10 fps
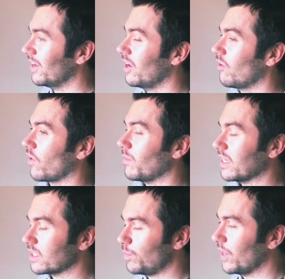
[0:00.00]
from an
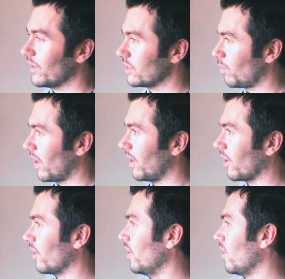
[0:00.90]
experienced
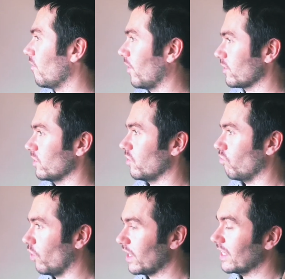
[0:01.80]
player versus a rookie.